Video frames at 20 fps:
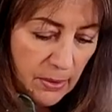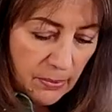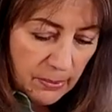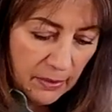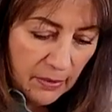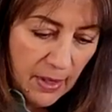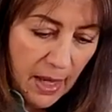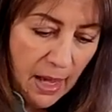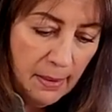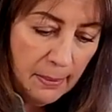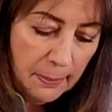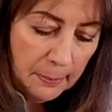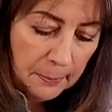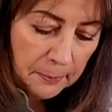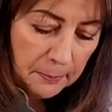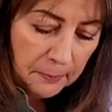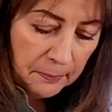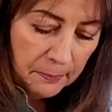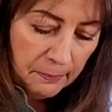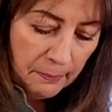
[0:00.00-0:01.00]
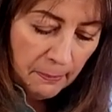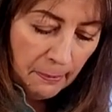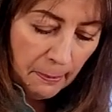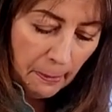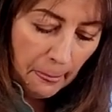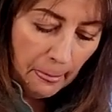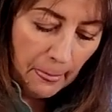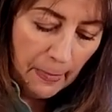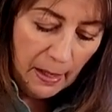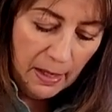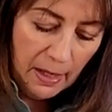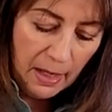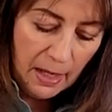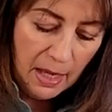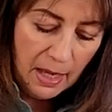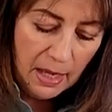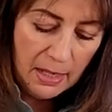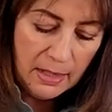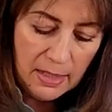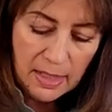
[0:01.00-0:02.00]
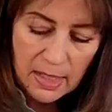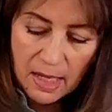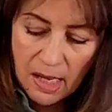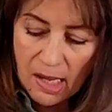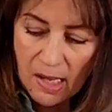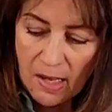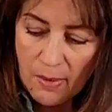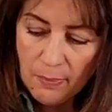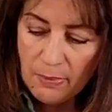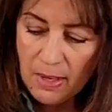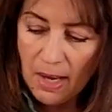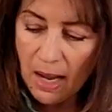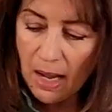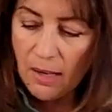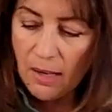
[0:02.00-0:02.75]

with that. And now